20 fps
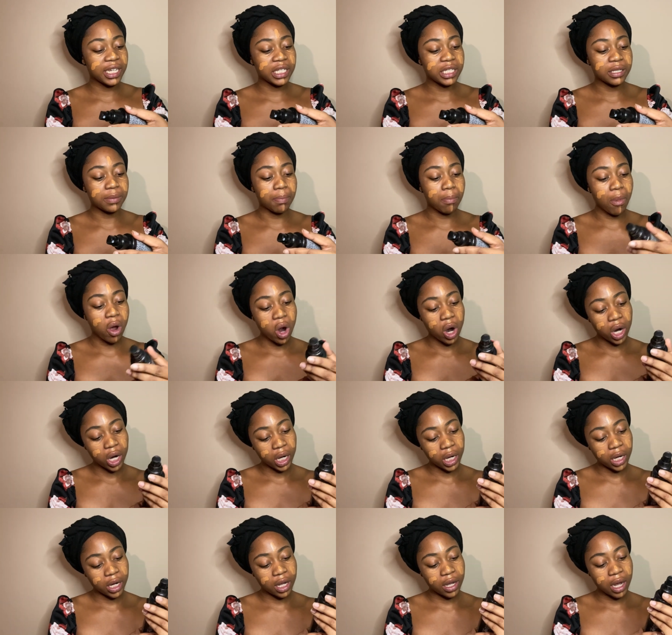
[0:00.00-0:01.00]

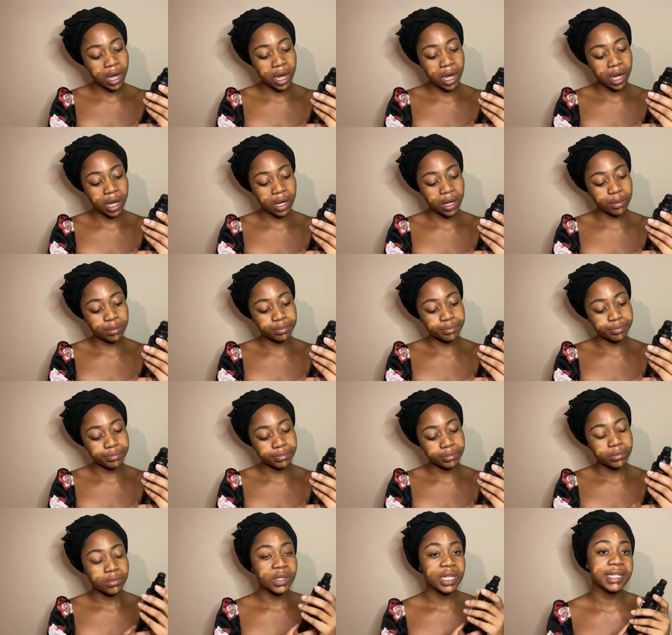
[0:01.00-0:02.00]
Mark
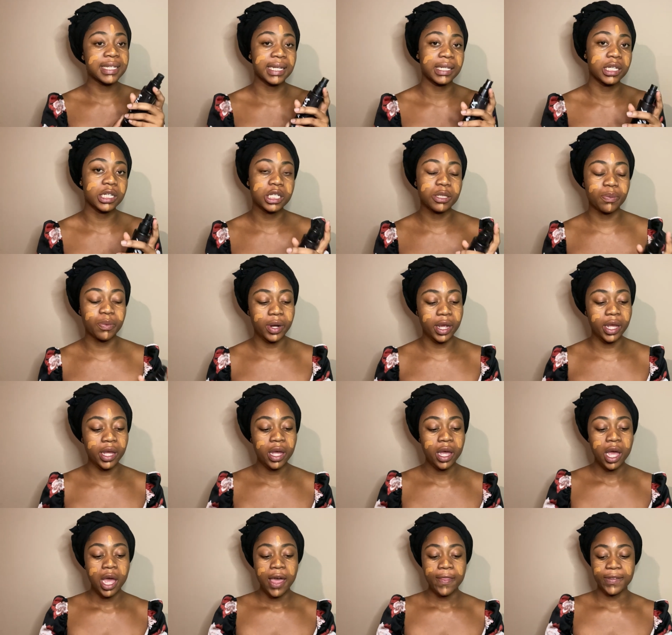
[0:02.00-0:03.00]
setting spray
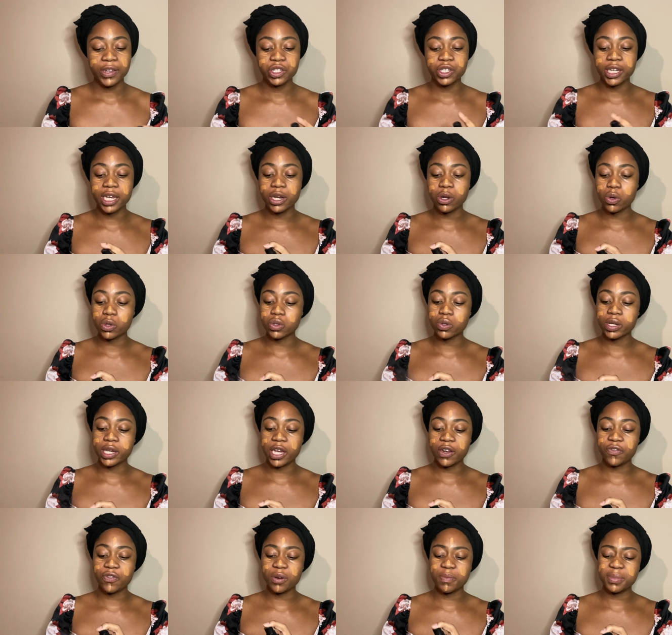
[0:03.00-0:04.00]
that you can also
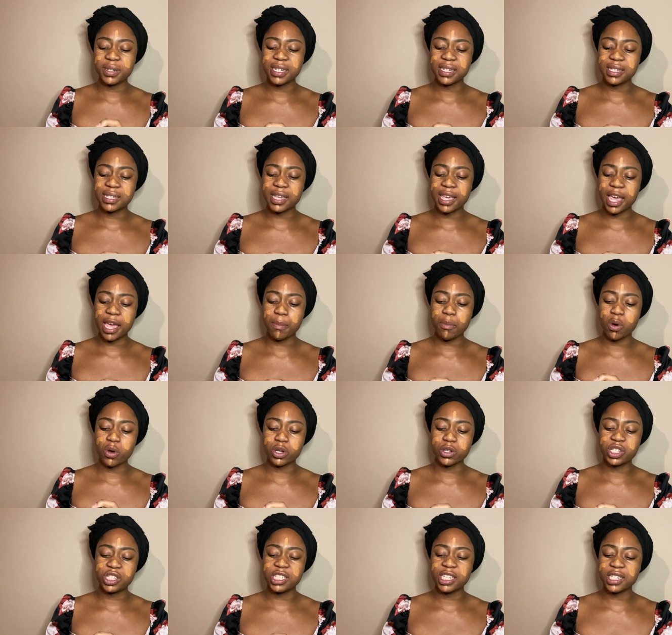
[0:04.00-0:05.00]
get from Discam
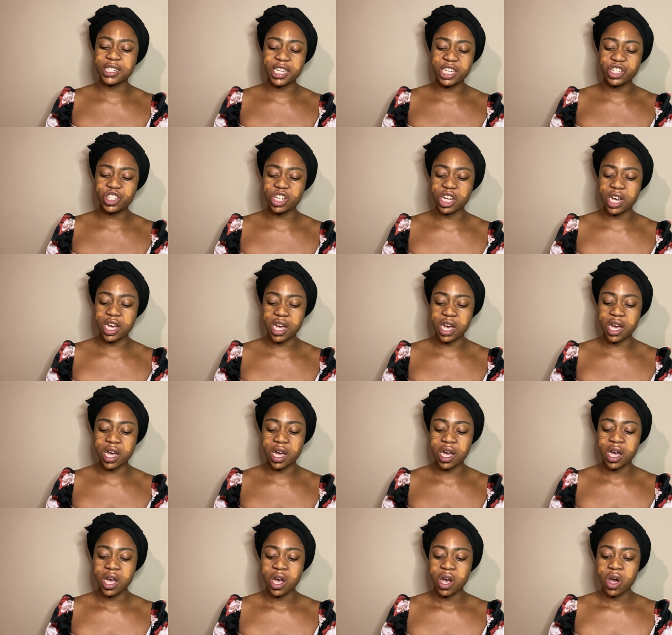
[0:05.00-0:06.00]
or Signature
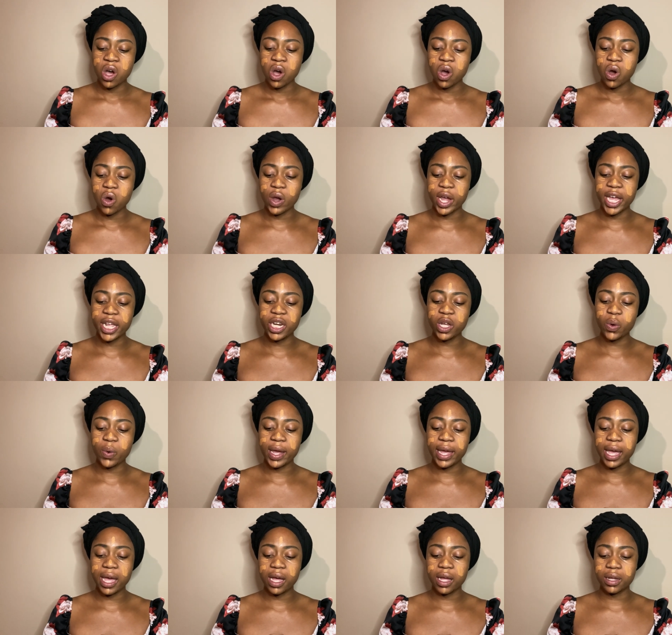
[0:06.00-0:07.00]
or
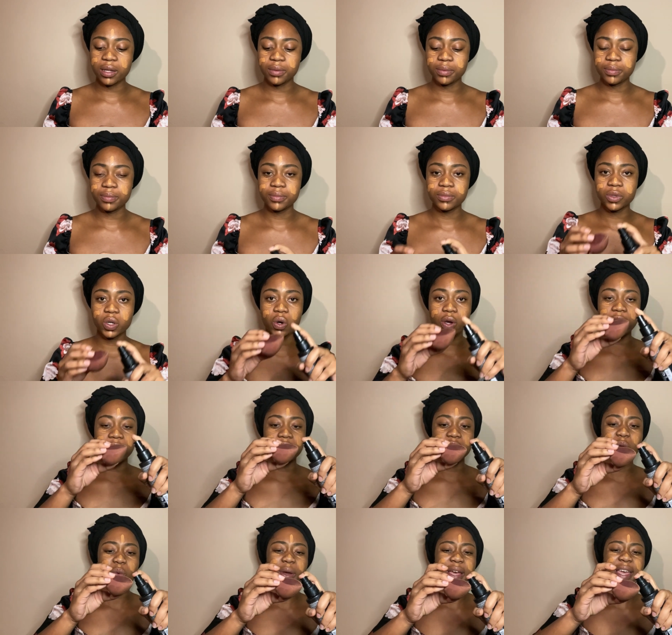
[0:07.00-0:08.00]
anywhere
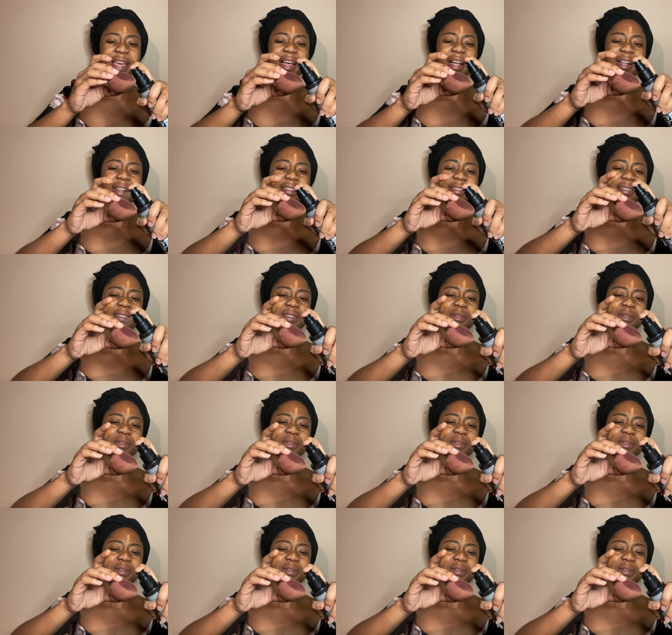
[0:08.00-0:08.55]
else.